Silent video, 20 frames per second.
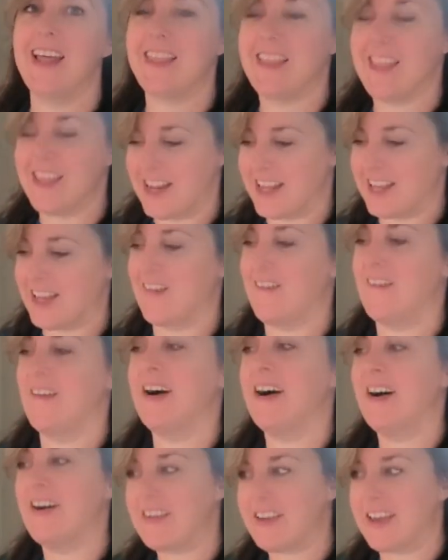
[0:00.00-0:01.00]
then I go,
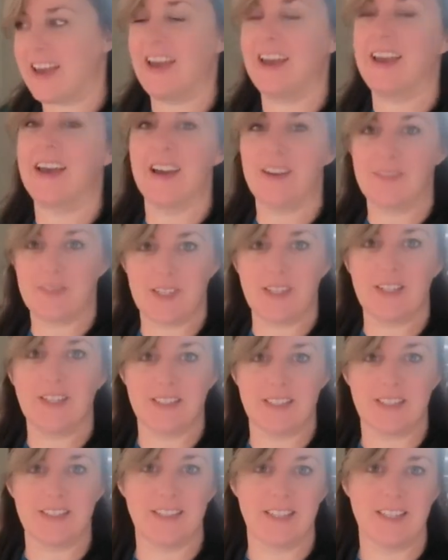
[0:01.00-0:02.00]
okay, I'm going to
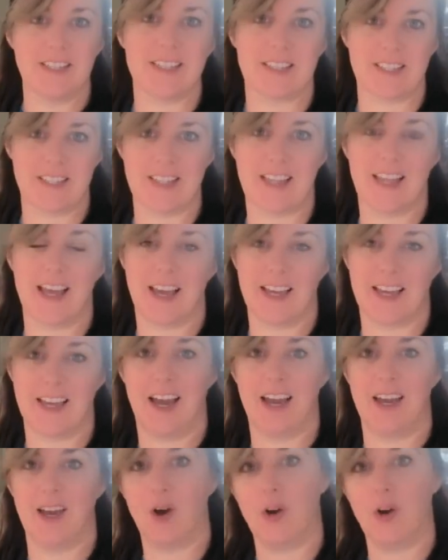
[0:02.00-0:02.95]
listen to that guy